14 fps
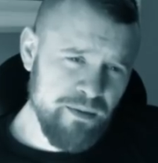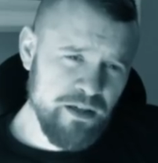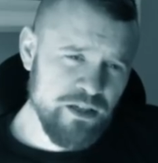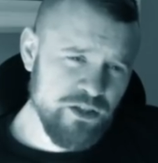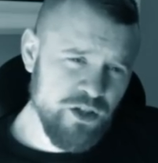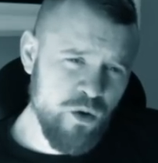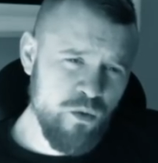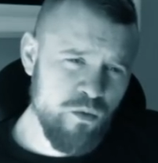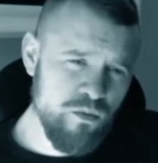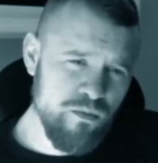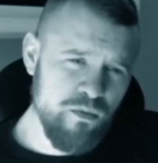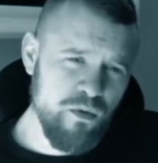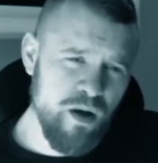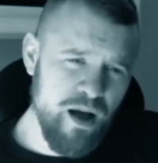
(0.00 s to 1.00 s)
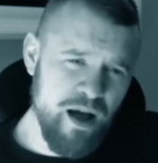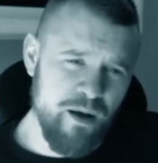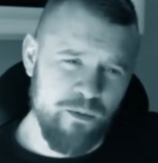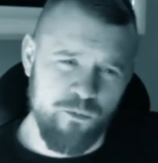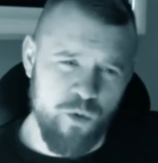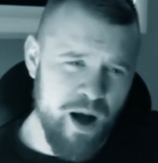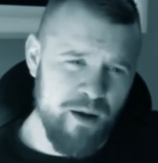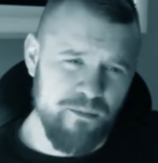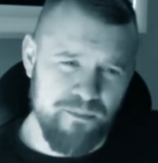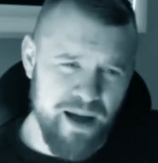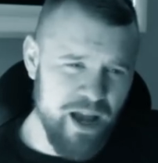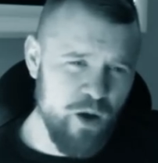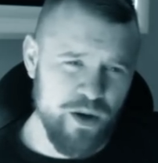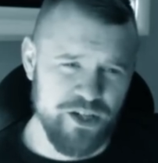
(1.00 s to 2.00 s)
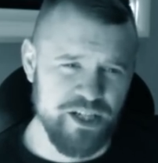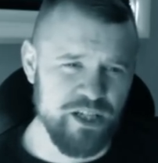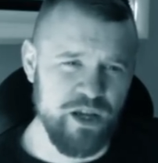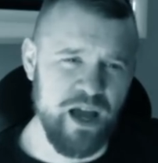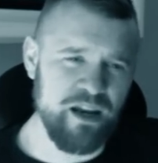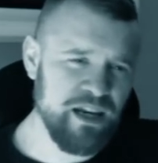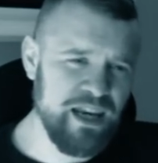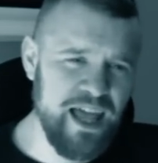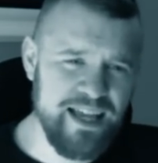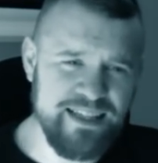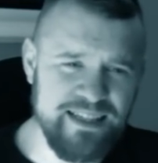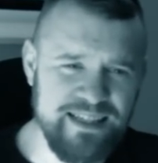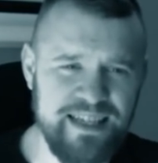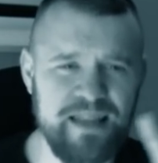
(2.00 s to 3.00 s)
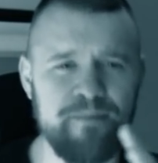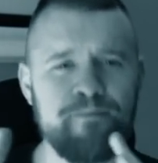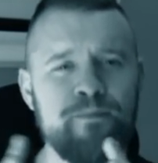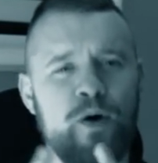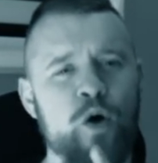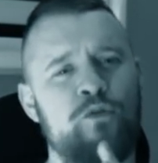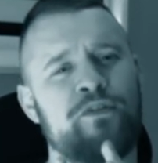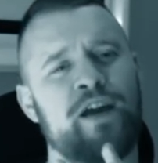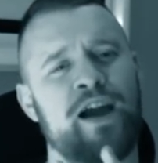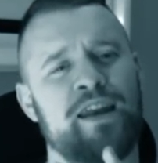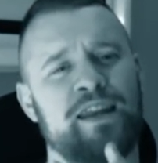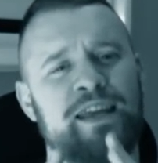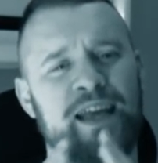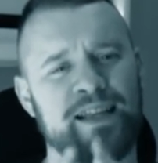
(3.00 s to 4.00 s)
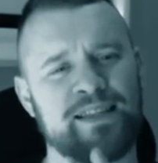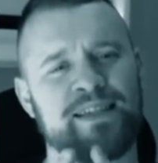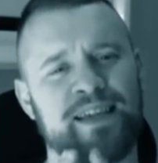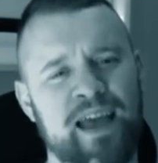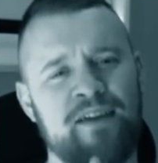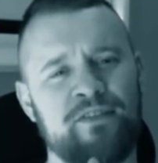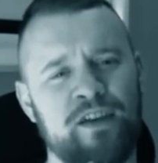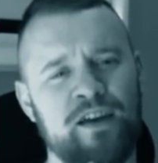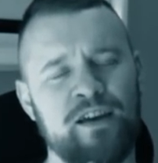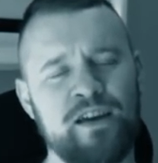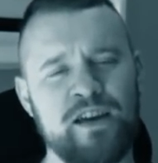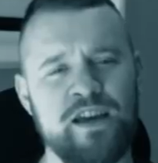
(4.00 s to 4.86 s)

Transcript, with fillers: so, what my question is, I'd like to see them both kind of get together.